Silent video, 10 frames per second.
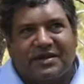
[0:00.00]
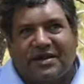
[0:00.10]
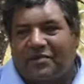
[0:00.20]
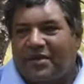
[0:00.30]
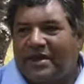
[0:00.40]
to
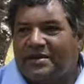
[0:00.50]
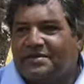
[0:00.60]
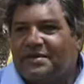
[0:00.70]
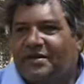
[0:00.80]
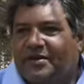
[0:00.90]
give
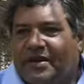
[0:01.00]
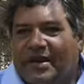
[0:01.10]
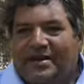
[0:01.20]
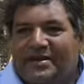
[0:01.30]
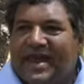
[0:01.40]
thanks,
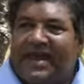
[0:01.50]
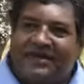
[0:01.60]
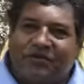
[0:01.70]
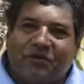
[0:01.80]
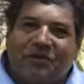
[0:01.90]
and a
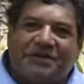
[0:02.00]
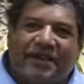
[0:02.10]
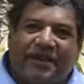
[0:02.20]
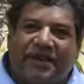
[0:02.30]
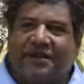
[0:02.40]
dance when we're
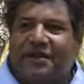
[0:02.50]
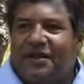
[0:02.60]
singing.